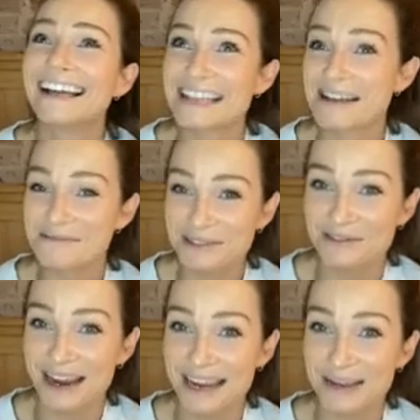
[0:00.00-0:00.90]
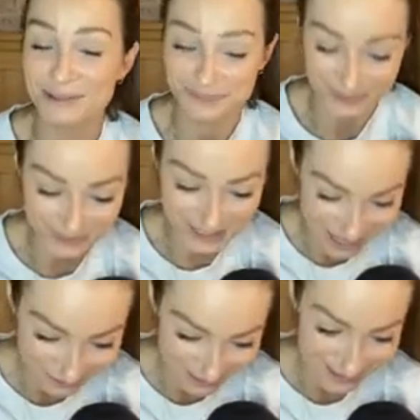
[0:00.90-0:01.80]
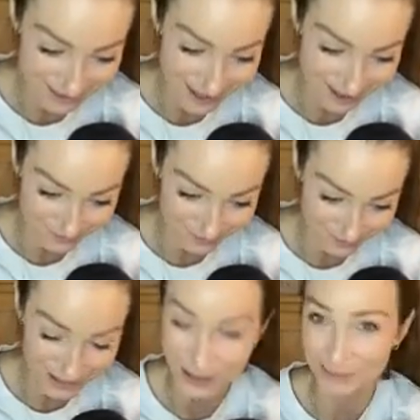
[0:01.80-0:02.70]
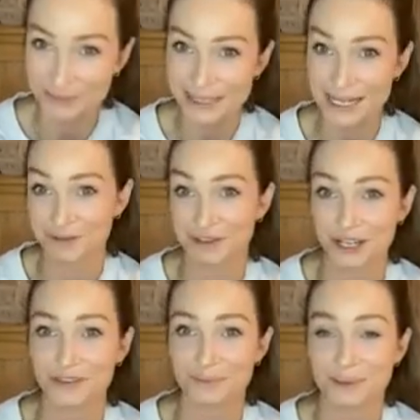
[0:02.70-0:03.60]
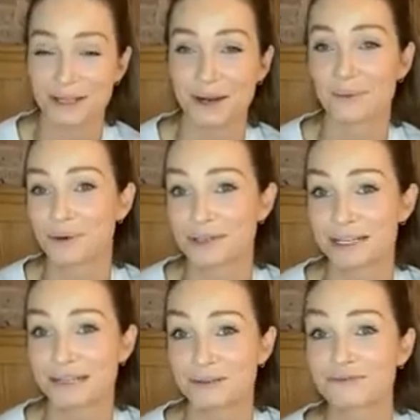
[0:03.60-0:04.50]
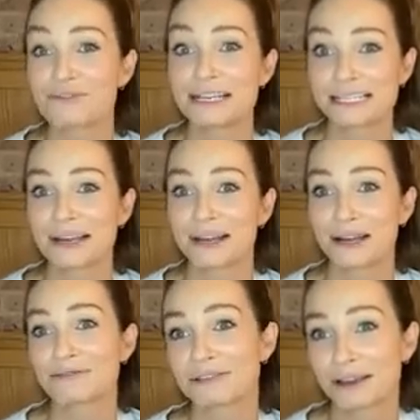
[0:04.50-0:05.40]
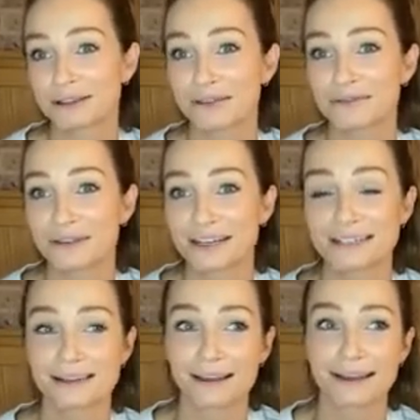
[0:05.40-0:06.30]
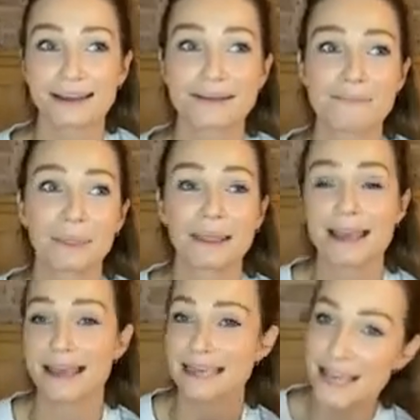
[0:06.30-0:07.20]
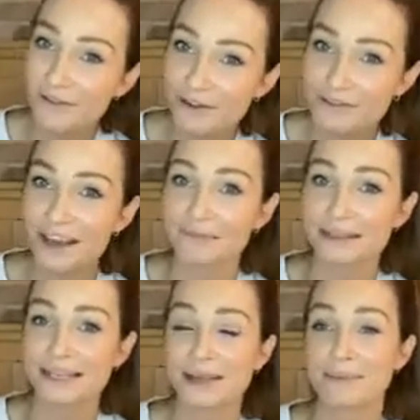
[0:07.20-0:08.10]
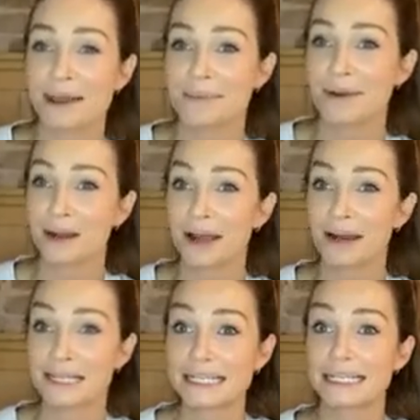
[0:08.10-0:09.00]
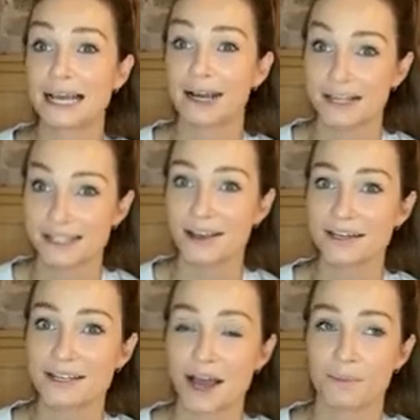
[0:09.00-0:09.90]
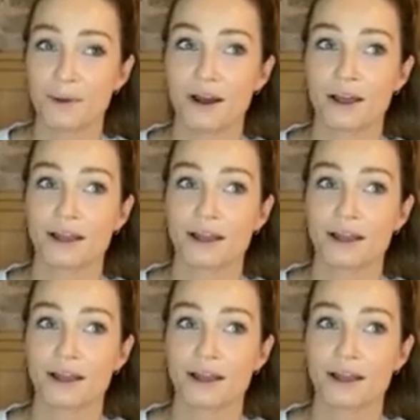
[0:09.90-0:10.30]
Yeah, it was great. It was definitely that, sense of achievement that I wanted. It was a reason I kind of signed up for it. So, like, a year after I had my second baby, and I signed up when